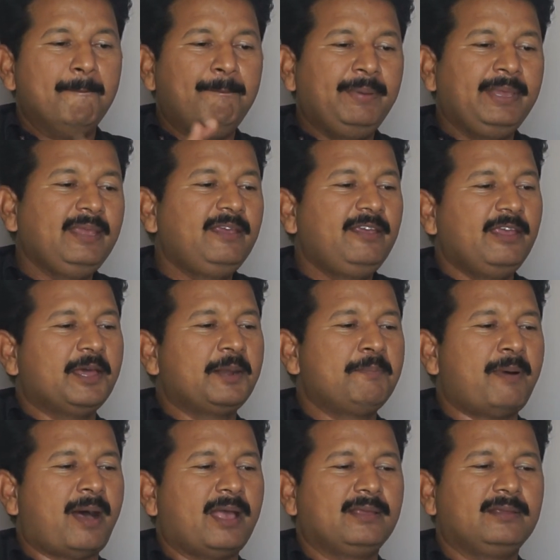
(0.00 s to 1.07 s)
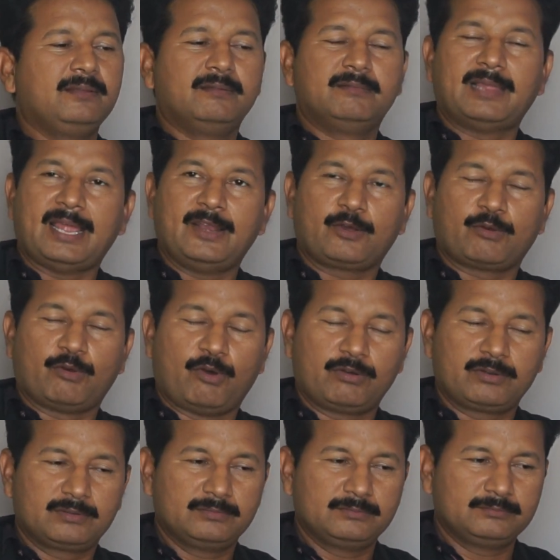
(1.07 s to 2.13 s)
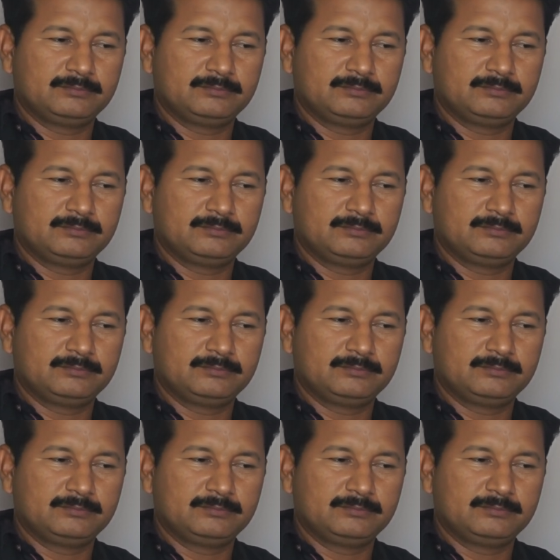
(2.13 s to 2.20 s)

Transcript: Be here by 9 o'clock.